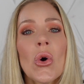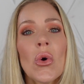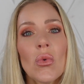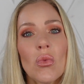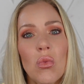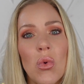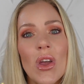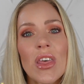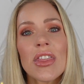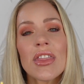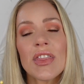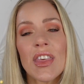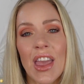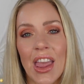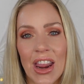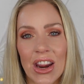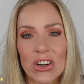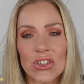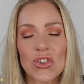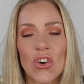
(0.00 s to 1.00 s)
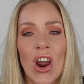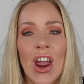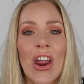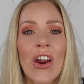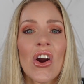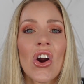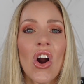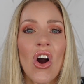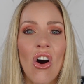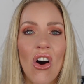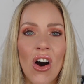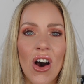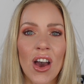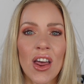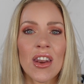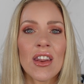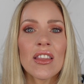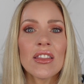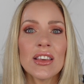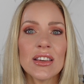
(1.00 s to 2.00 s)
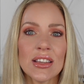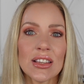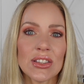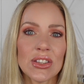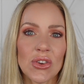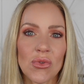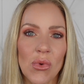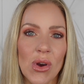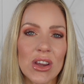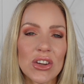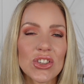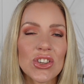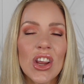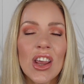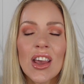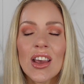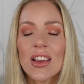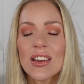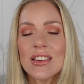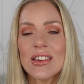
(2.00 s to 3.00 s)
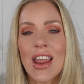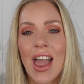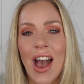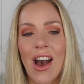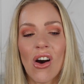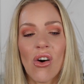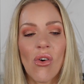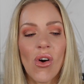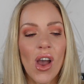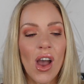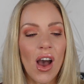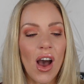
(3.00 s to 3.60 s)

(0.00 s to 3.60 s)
with the hairdryer on the Disney Wish. Now,